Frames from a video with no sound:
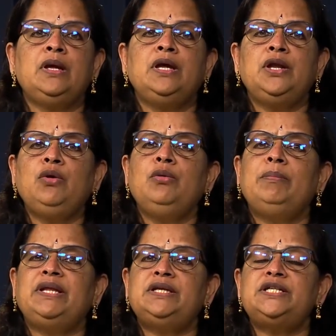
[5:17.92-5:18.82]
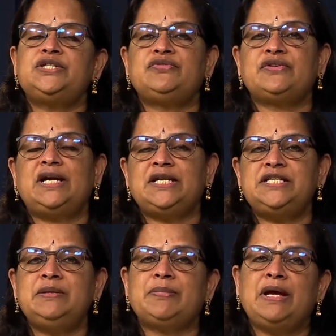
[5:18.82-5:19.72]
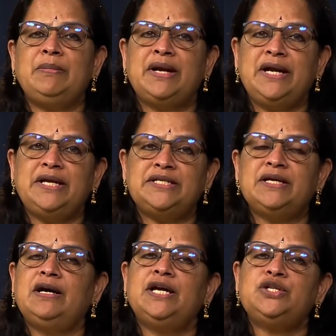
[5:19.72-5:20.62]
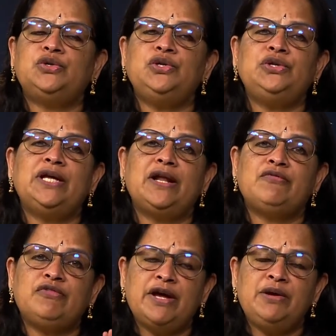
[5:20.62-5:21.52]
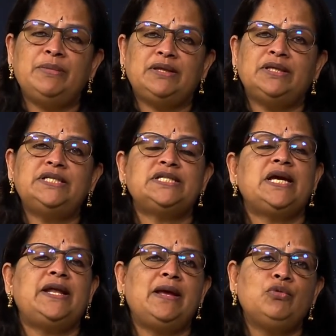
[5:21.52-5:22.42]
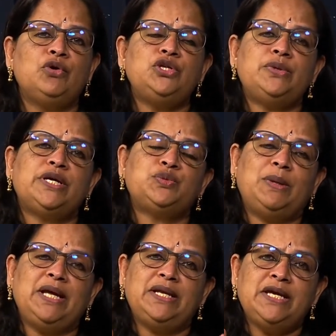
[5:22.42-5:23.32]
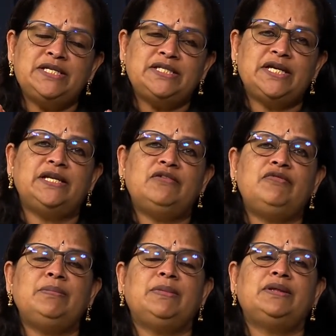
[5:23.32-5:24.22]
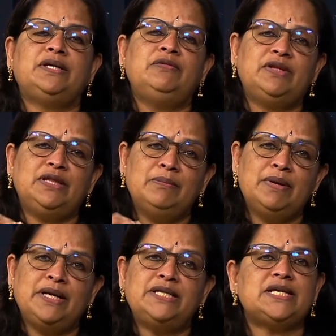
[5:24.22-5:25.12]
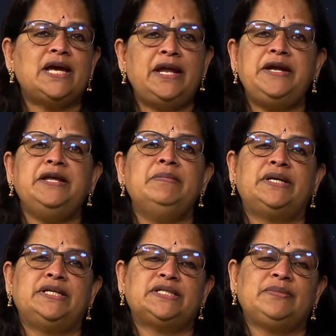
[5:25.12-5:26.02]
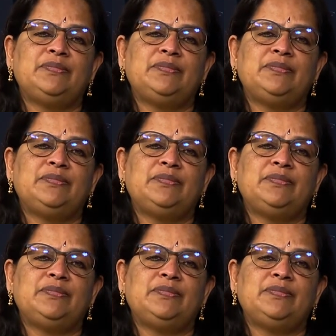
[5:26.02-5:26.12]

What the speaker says: Now, methods of collecting primary data. I told you there are 5 methods, and I am going to explain each and every method with the merits and demerits.